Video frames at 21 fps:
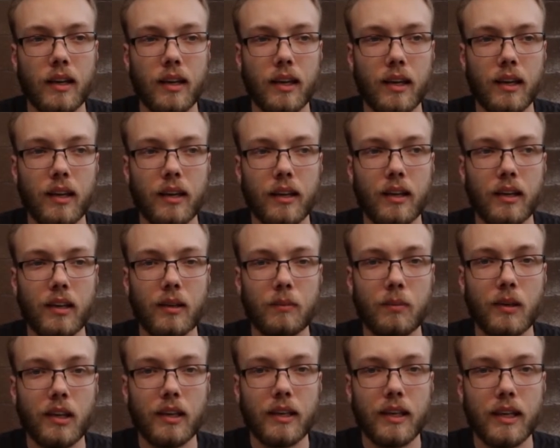a
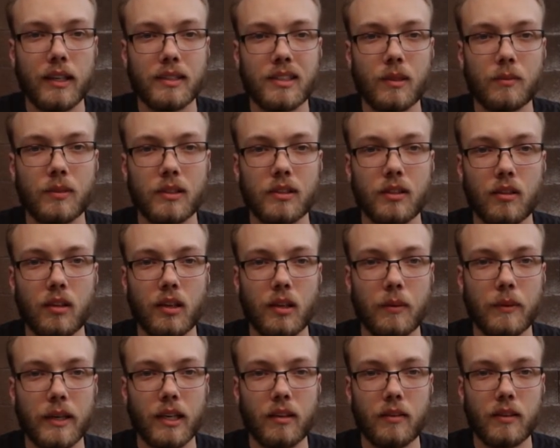podcast episode
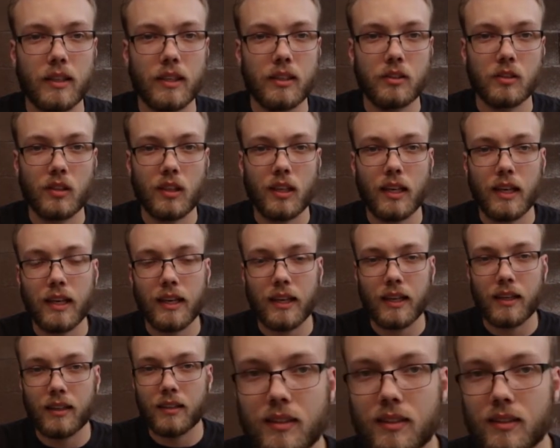coming out in
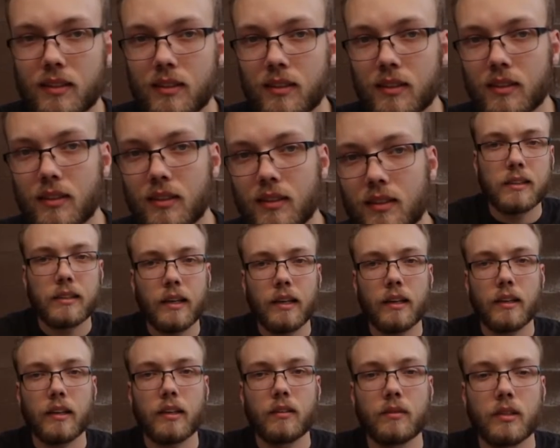July. This is
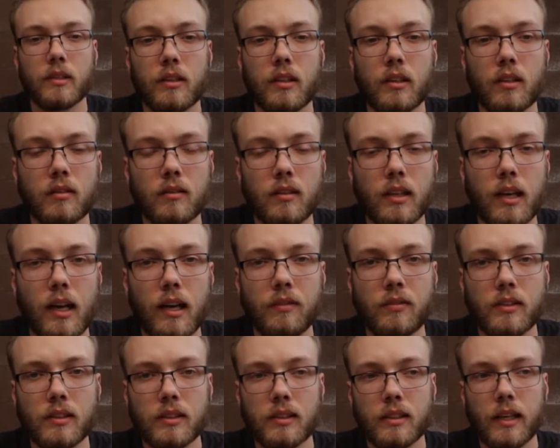scary, know?
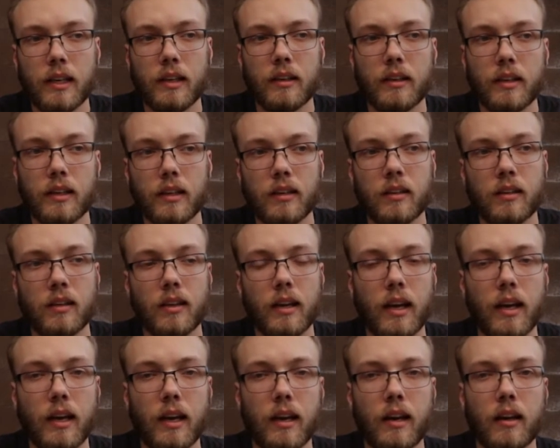Life is scary,
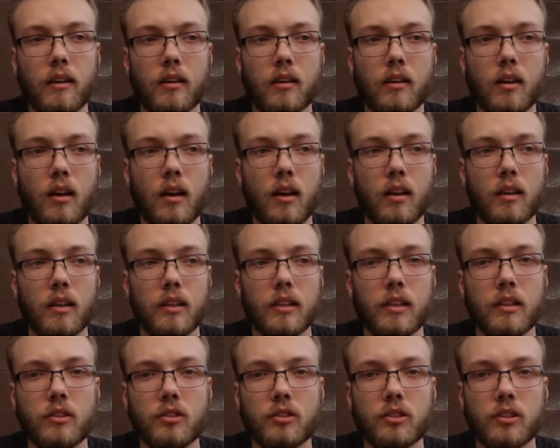and
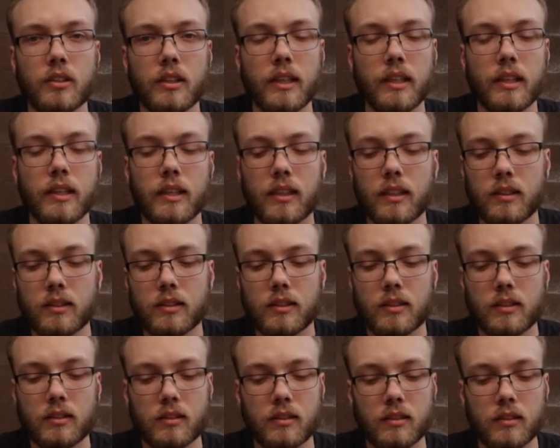college
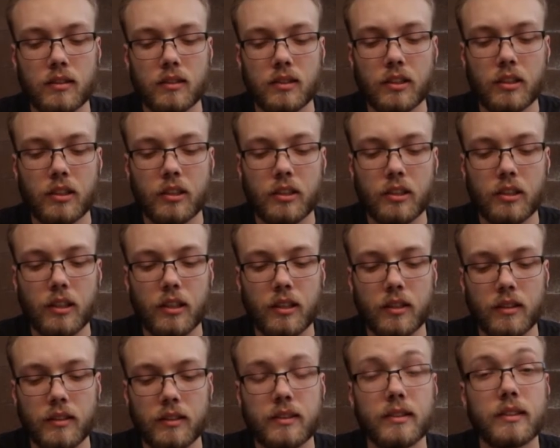is
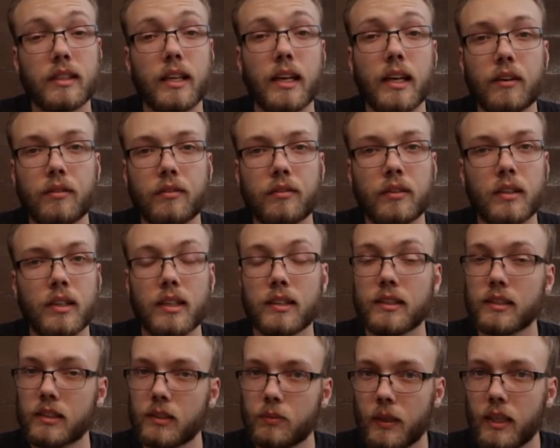secure, it's safe,
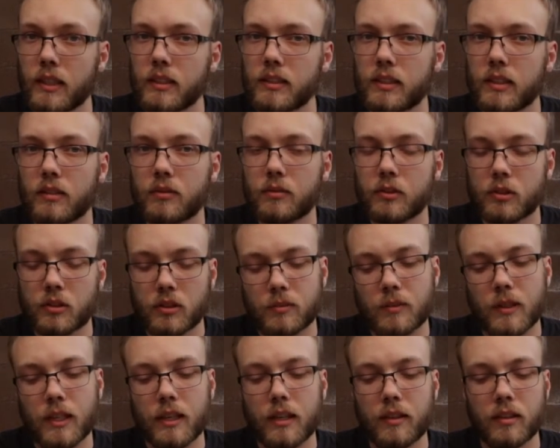it's expensive, which
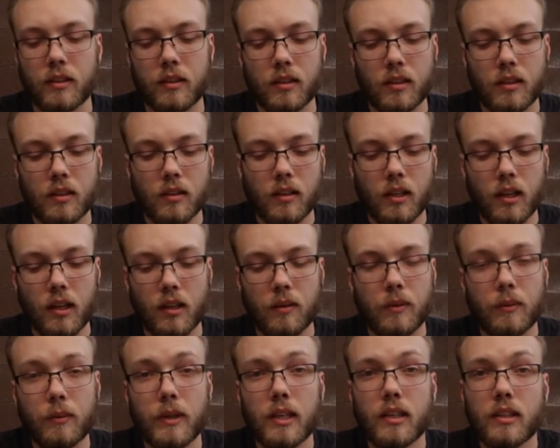is my
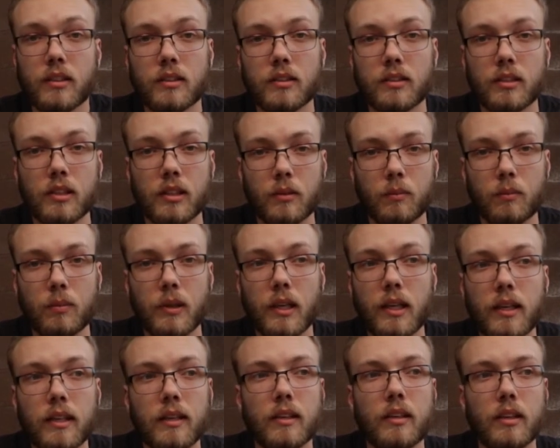main concern,
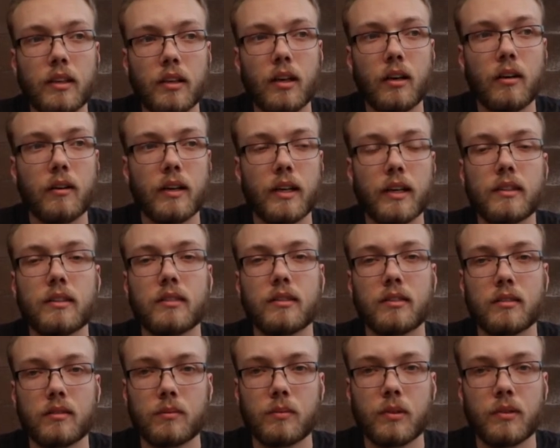but you know, it
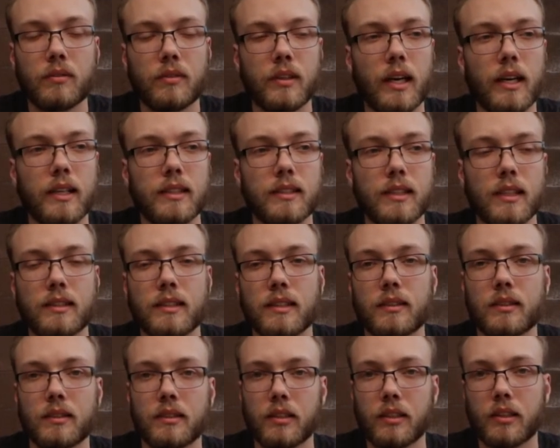provides that
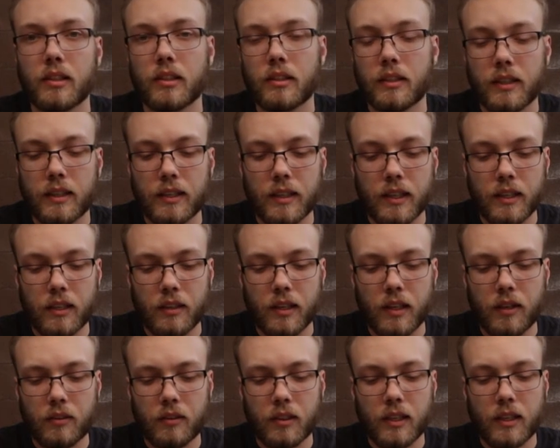sense of security that you
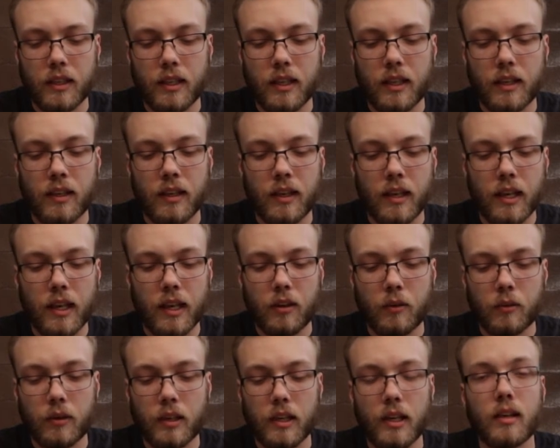can't really get
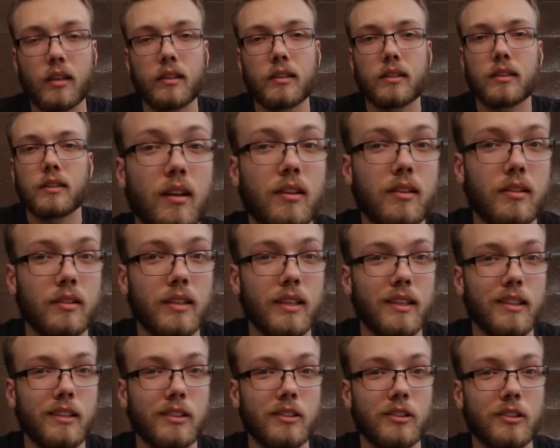anywhere else other
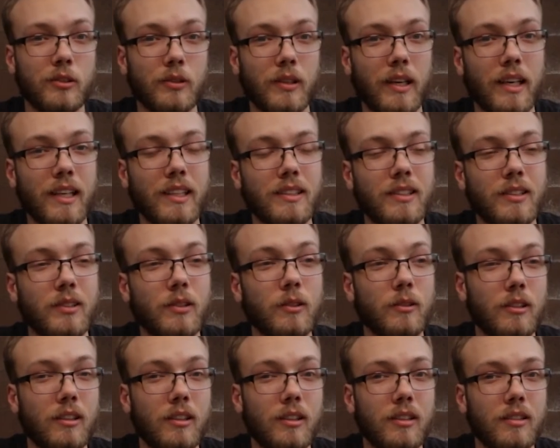than trade
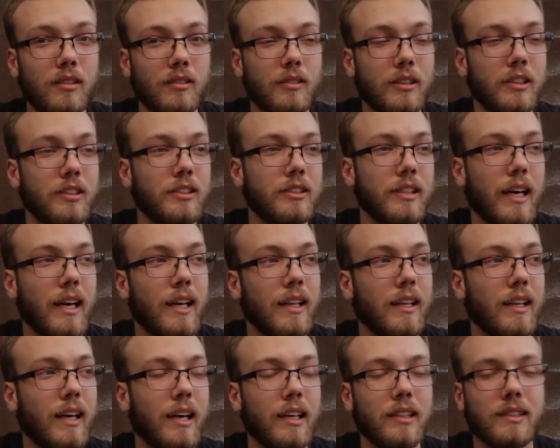school, which
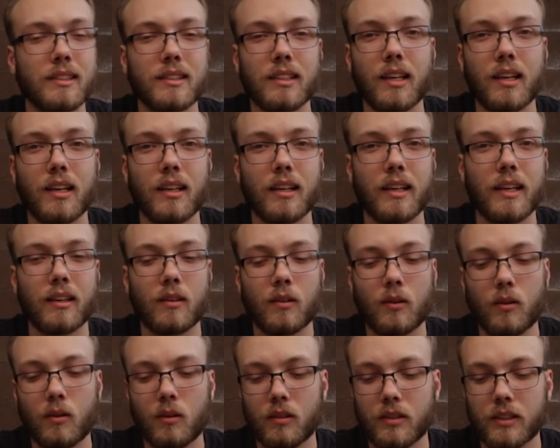that's like a
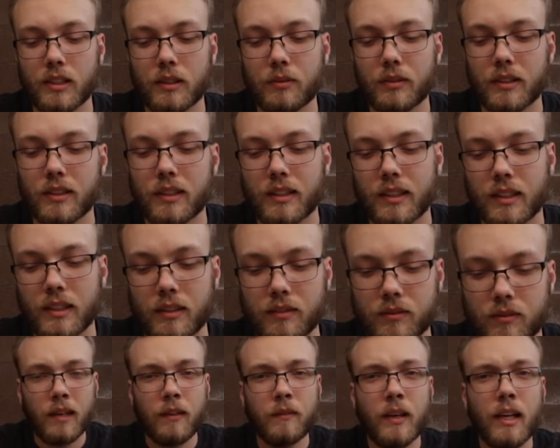whole different thing.
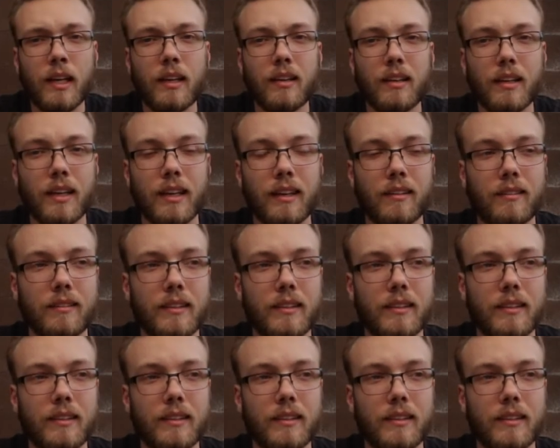And I'm not like